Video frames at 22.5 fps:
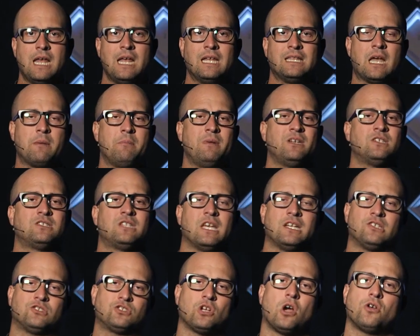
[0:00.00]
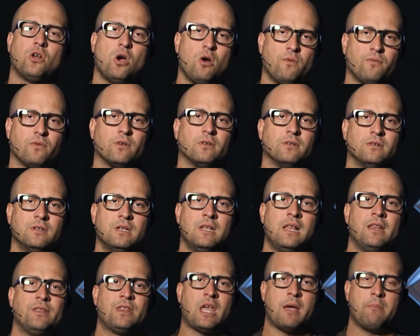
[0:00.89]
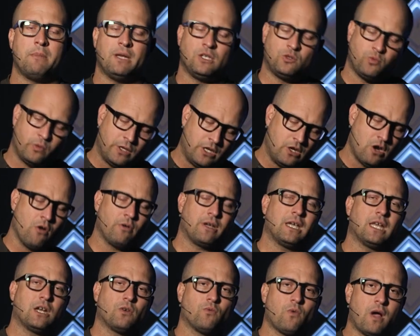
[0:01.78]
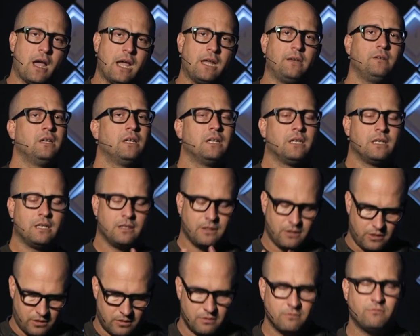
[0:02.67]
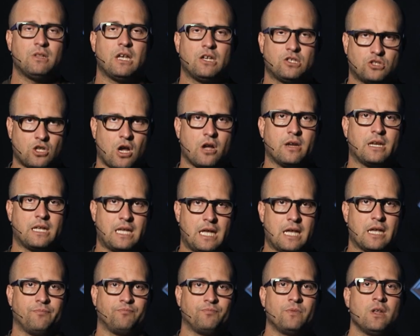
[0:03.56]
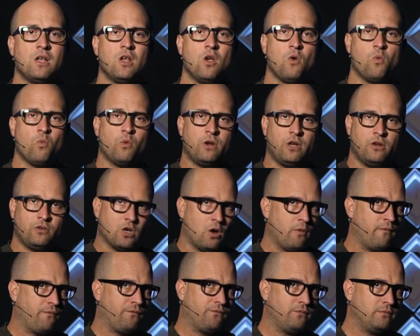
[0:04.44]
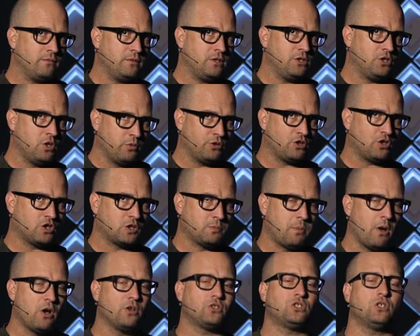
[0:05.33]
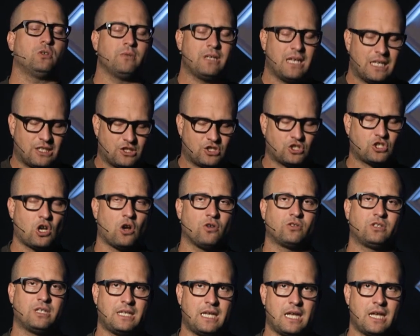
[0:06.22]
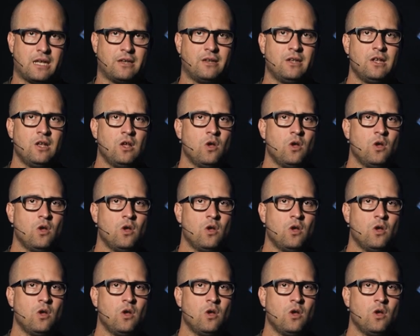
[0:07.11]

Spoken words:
That means they start over. That means when you don't get it right, they start again. When you don't do what you're supposed to, it starts again.